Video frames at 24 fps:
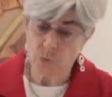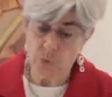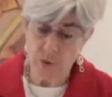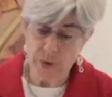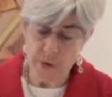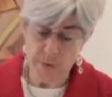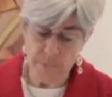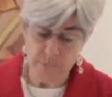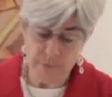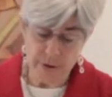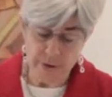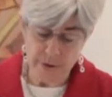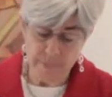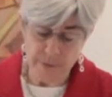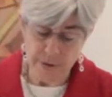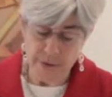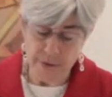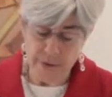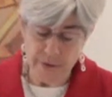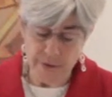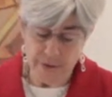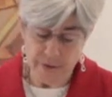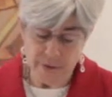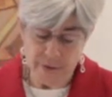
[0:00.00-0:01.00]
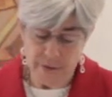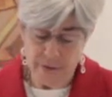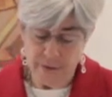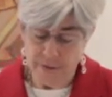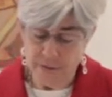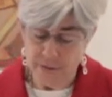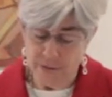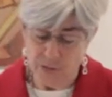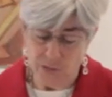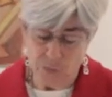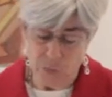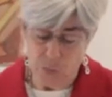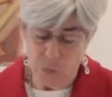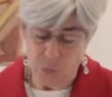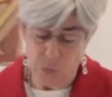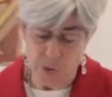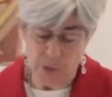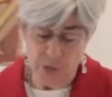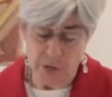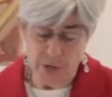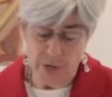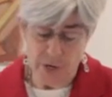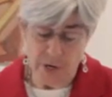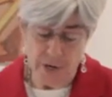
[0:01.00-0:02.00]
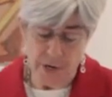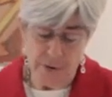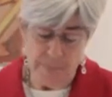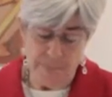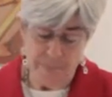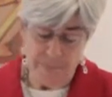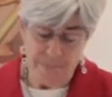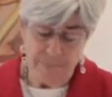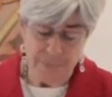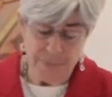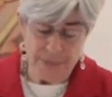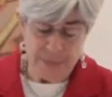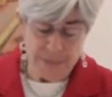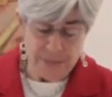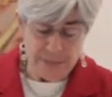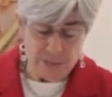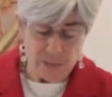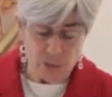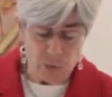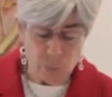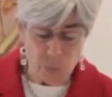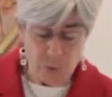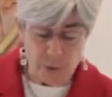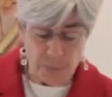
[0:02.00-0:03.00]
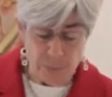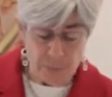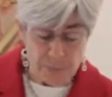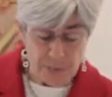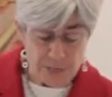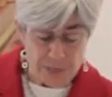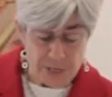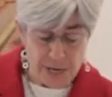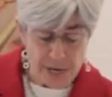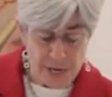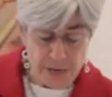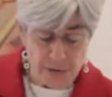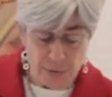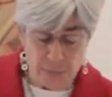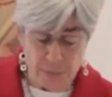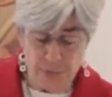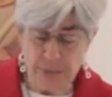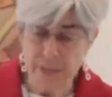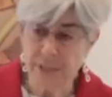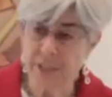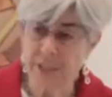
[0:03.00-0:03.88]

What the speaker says: wait, baby, there's more to come. Sweet potato, they